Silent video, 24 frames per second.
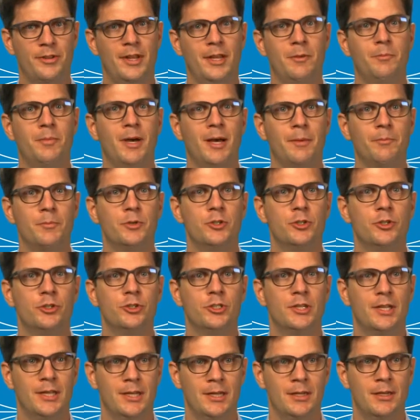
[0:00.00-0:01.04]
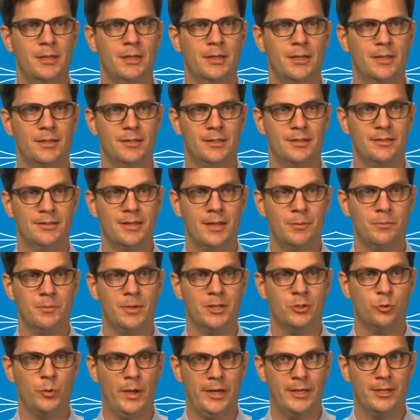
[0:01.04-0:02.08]
then published in
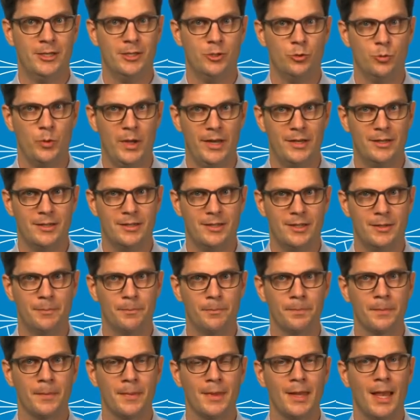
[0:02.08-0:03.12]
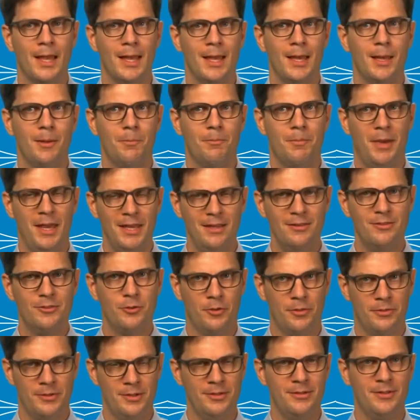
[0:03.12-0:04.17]
December 2020. Based
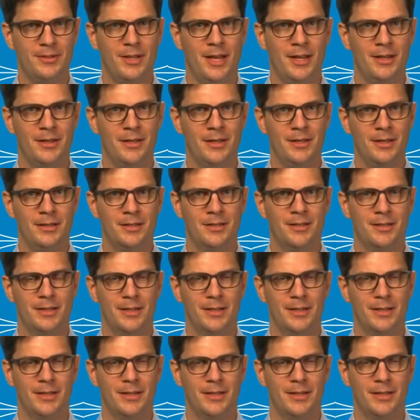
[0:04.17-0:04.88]
on this standard,